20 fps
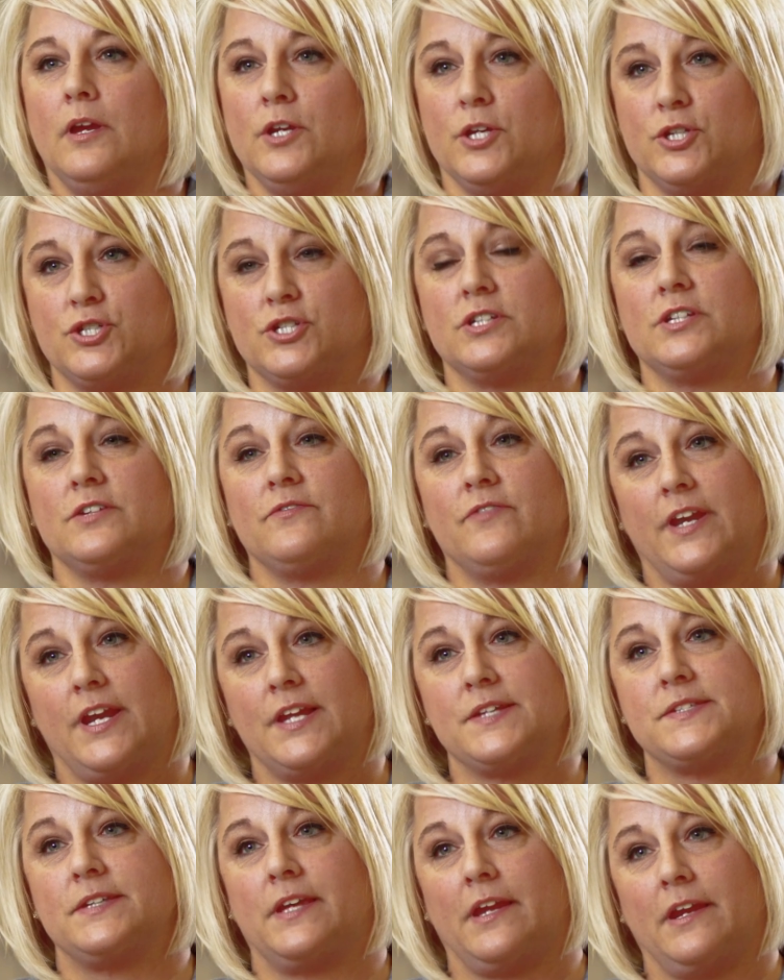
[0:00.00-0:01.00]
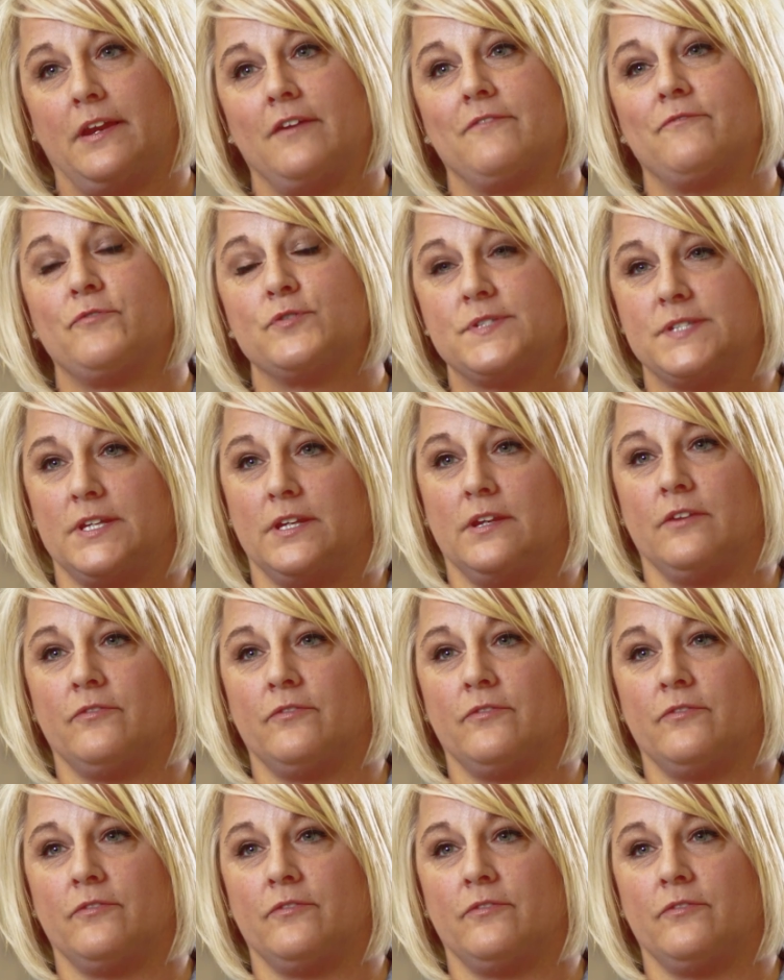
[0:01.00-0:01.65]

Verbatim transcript: initiative that I say, and I'm for C.